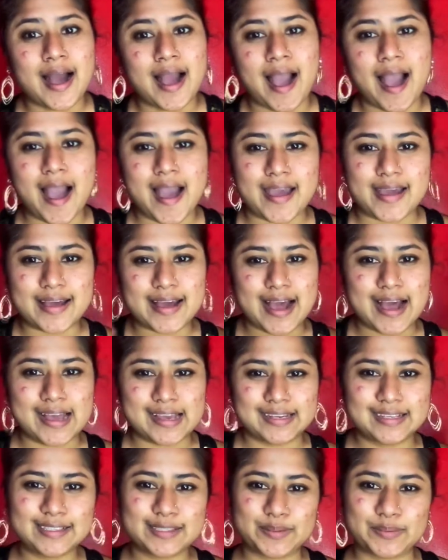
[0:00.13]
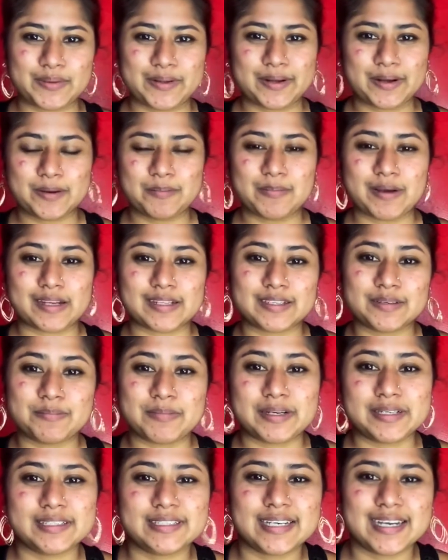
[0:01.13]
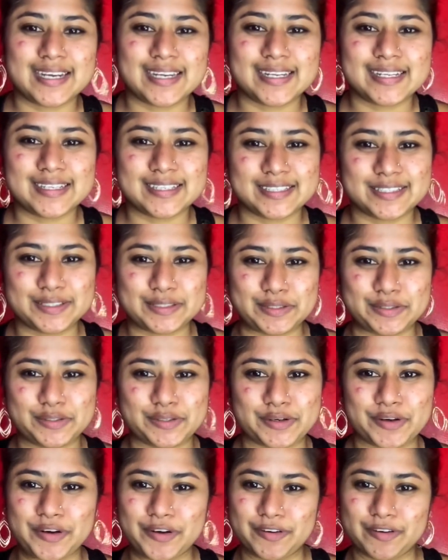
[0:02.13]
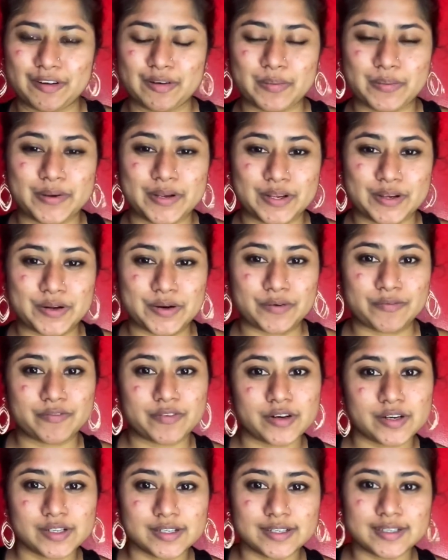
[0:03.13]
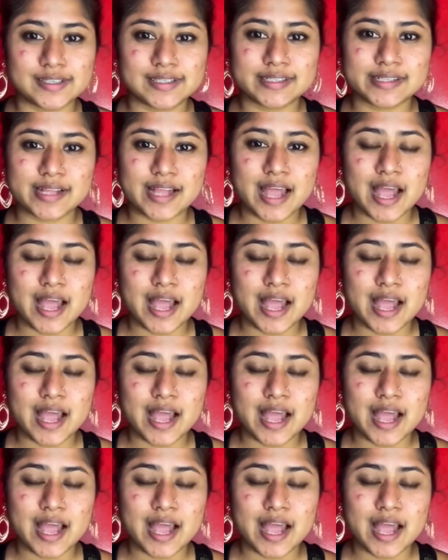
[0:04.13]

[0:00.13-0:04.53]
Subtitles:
Hi guys, welcome back to my channel. This is your girl Queen Universe.